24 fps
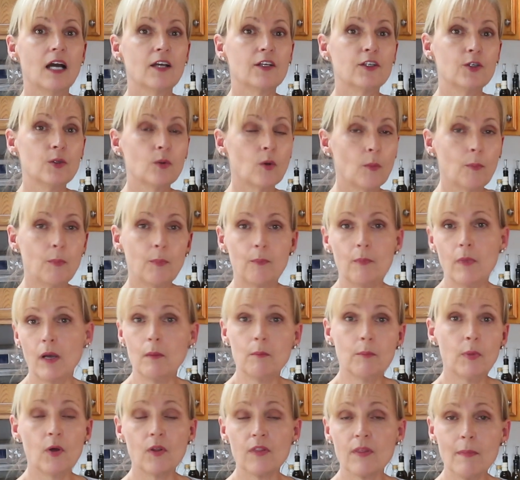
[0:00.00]
you will
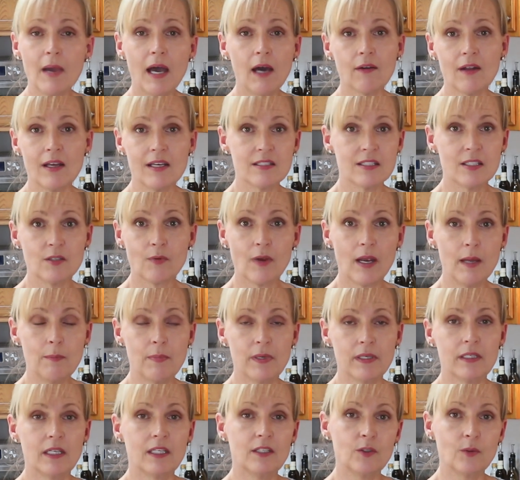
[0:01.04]
pull them out as they
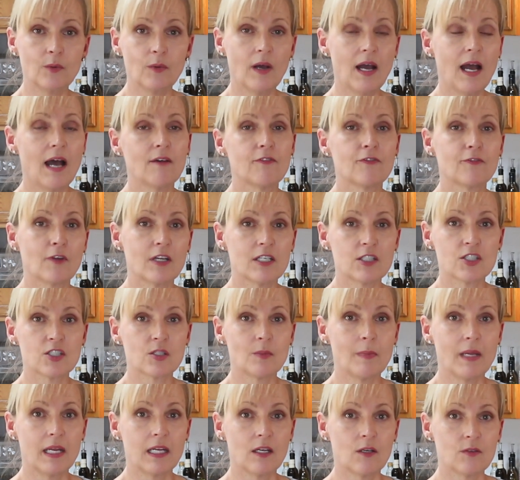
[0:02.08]
ripen, and you will have fresh
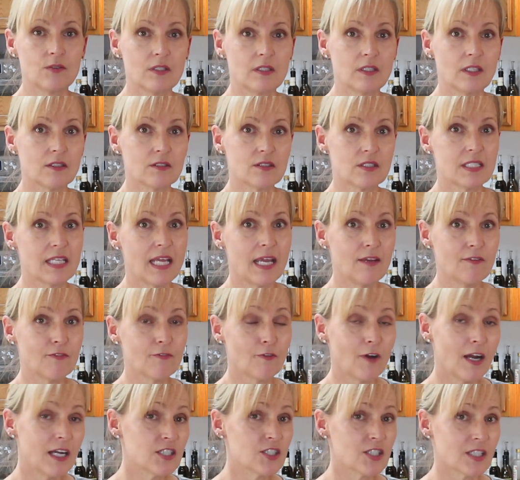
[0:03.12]
tomatoes, and they'll stay
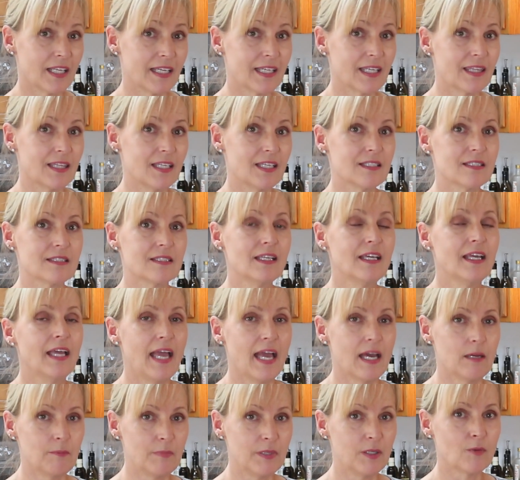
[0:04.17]
fresh like this
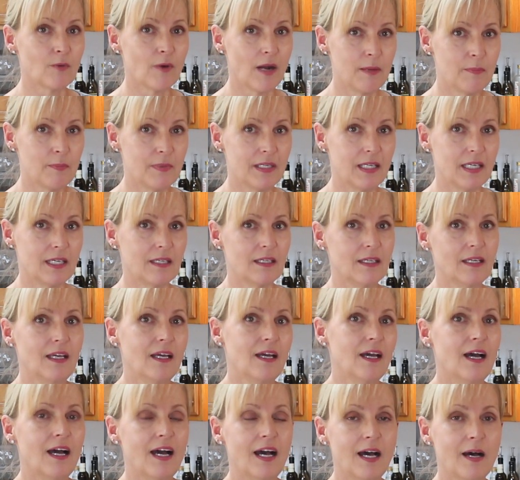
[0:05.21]
and be ripening
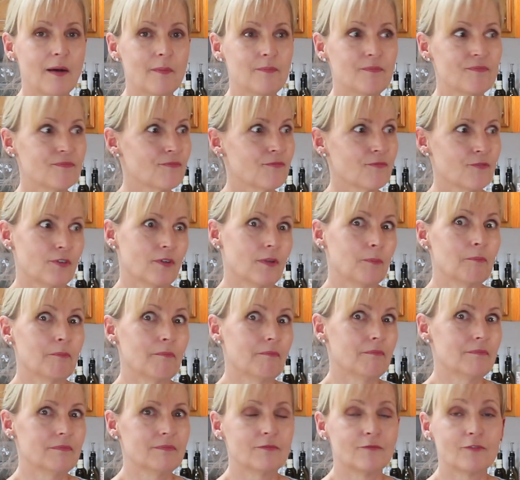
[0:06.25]

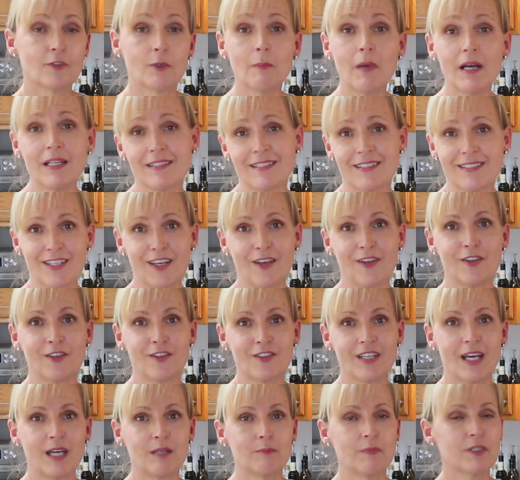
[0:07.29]
for months until they're
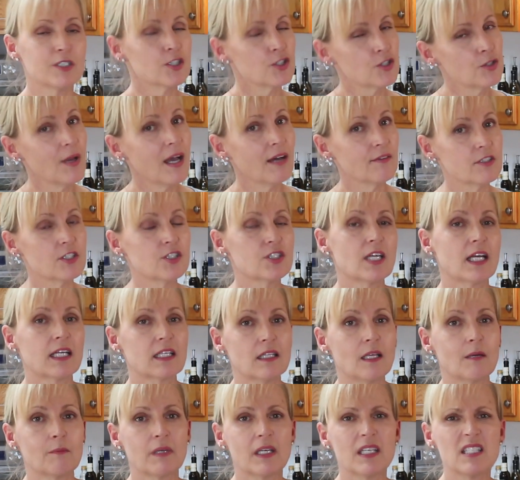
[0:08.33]
done. But you do have to check
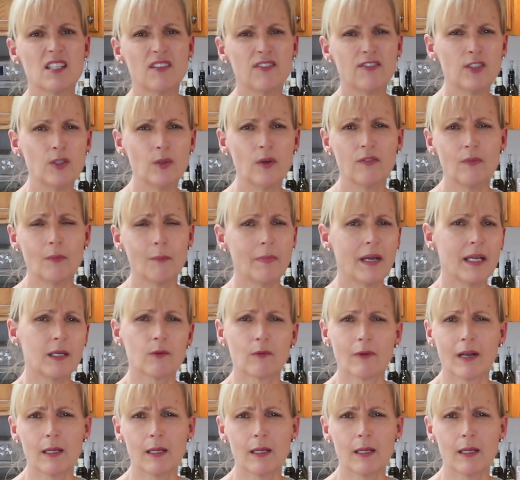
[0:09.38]
them because a few of them might